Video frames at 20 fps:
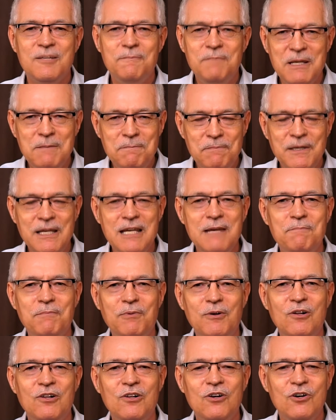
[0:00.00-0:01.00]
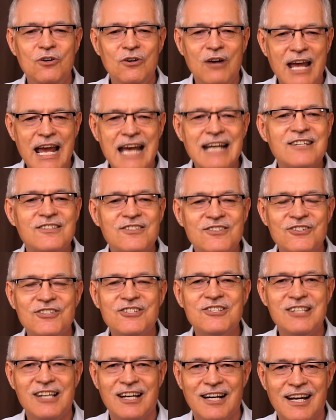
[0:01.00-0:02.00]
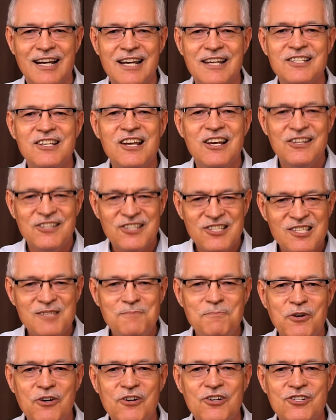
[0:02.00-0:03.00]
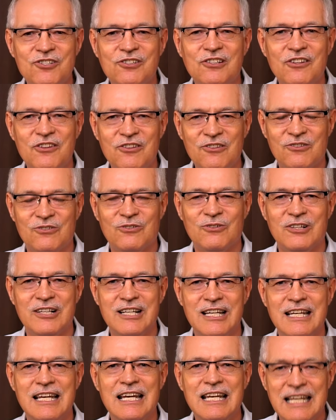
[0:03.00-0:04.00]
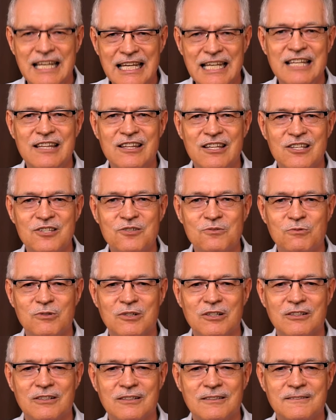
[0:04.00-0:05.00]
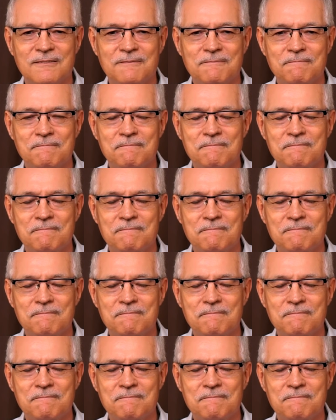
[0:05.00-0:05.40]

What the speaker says: to be people who exercise spiritual authority in this world.